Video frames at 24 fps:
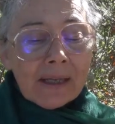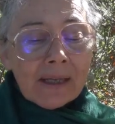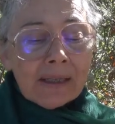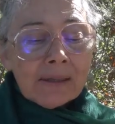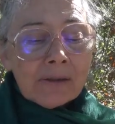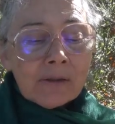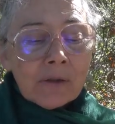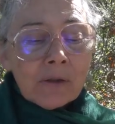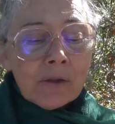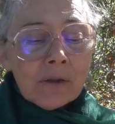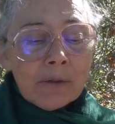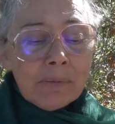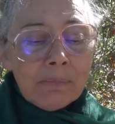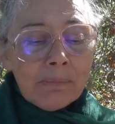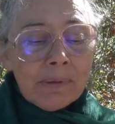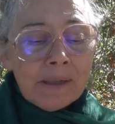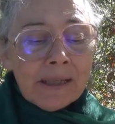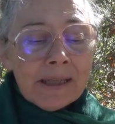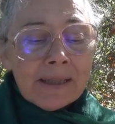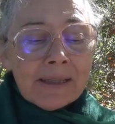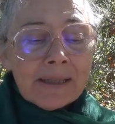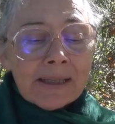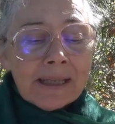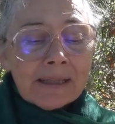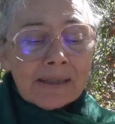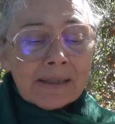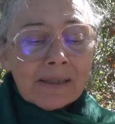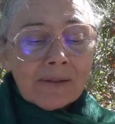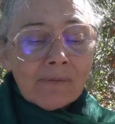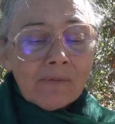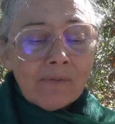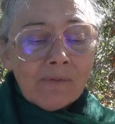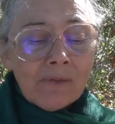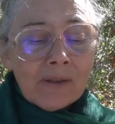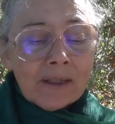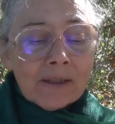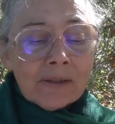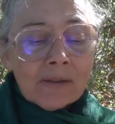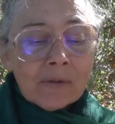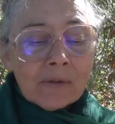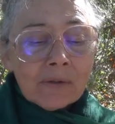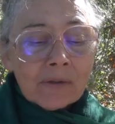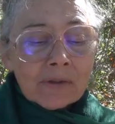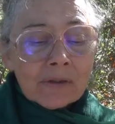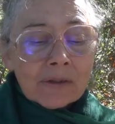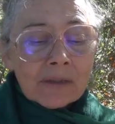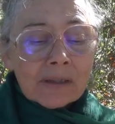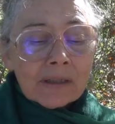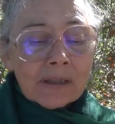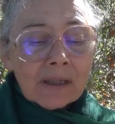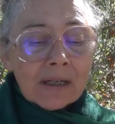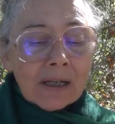It could be that the field